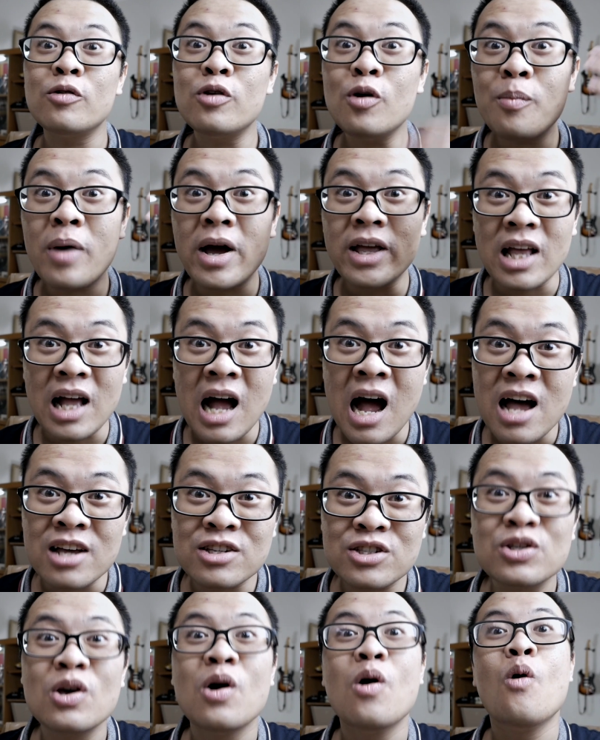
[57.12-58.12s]
Now you might
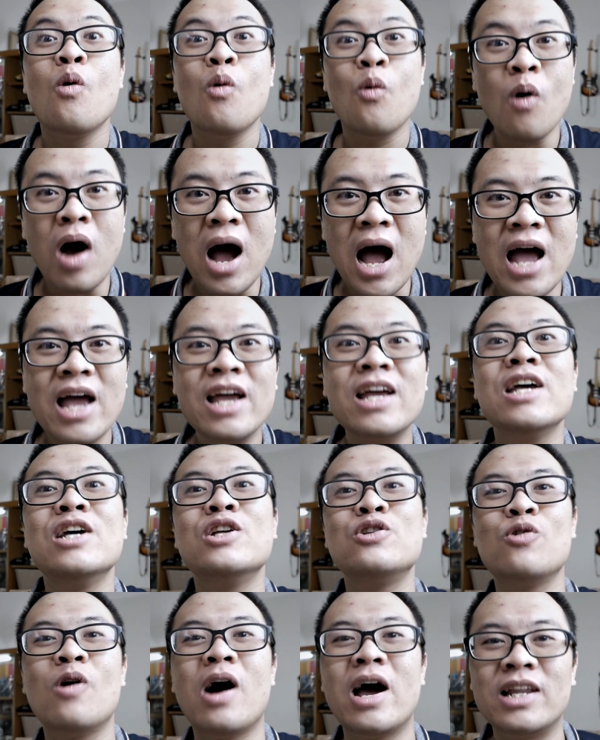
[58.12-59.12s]
ask,
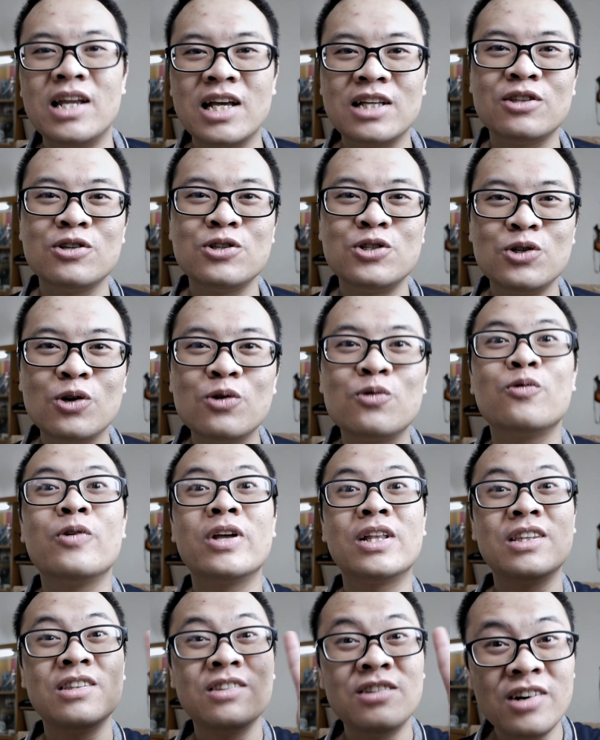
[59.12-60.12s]
why do I need to shoot
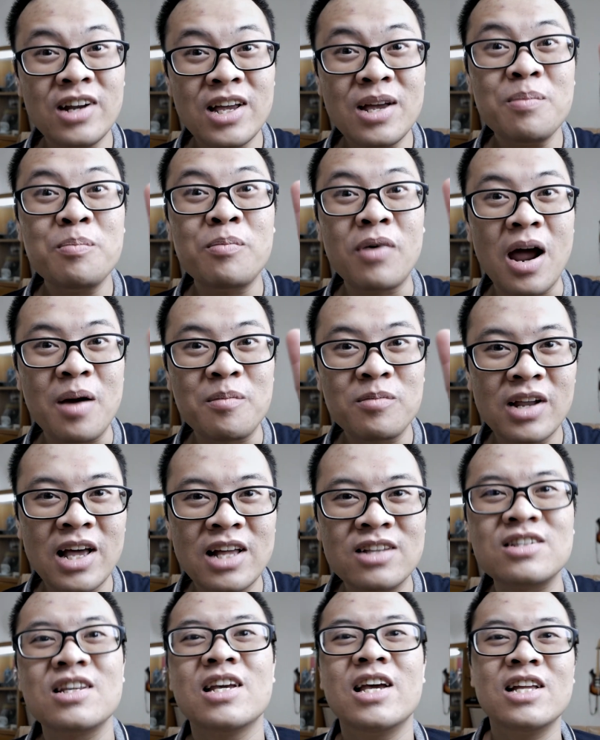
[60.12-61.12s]
with three prime
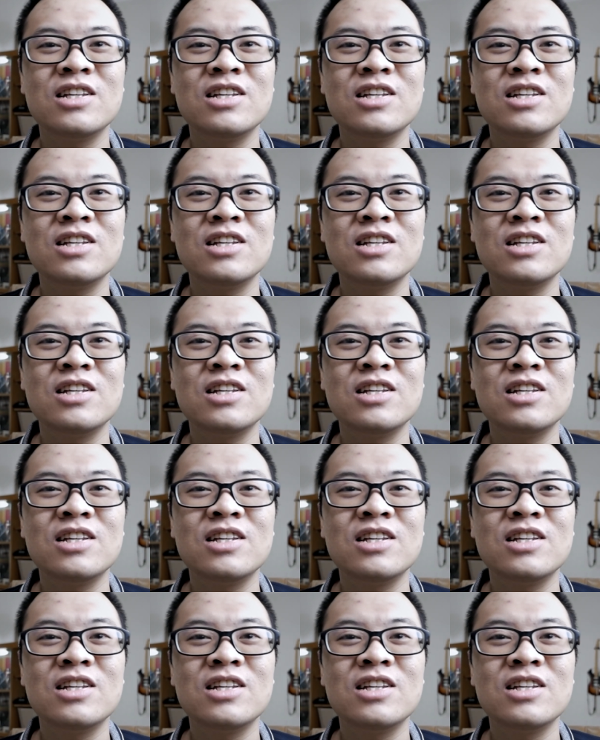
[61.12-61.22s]
lens